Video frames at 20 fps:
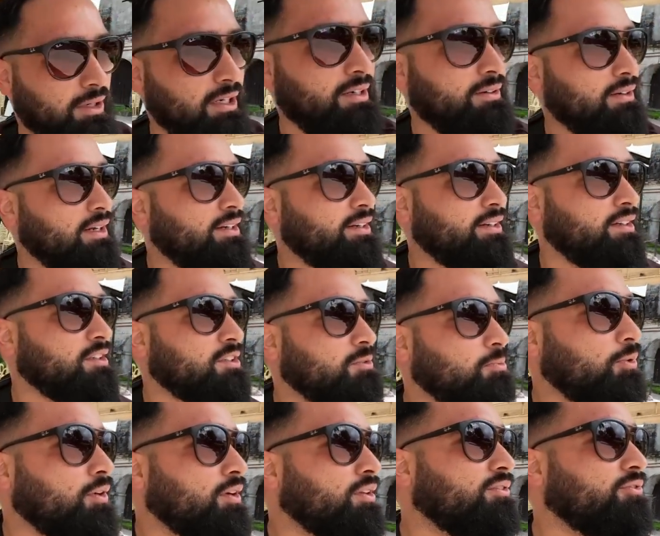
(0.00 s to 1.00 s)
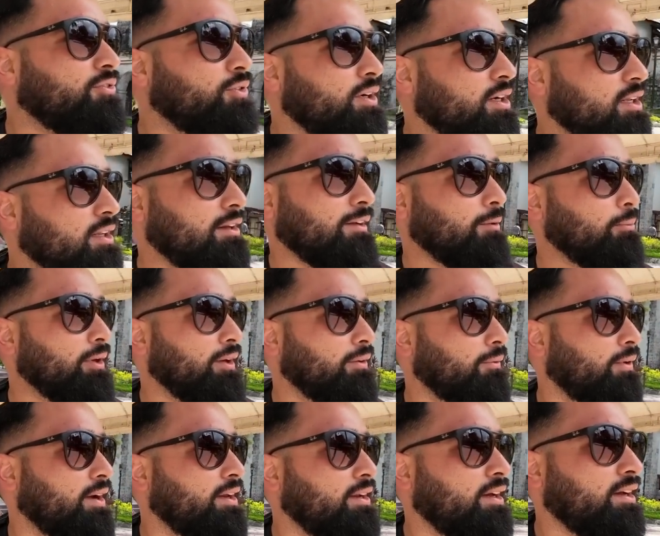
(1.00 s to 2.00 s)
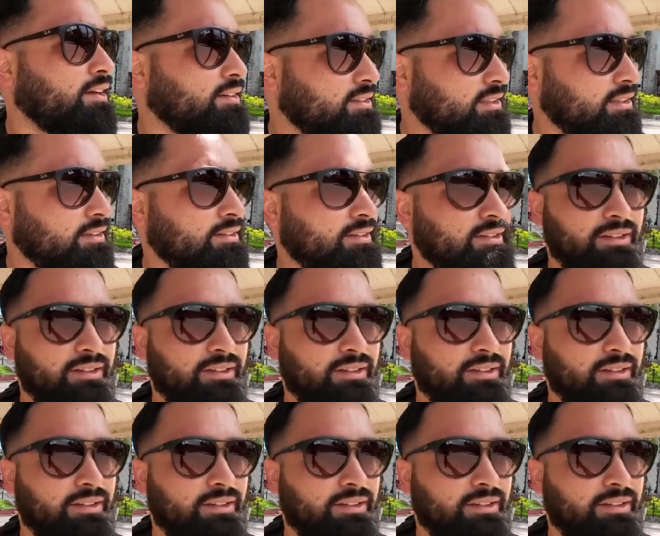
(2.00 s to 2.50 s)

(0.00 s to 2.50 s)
walk around and explore the fort a little bit. Why not?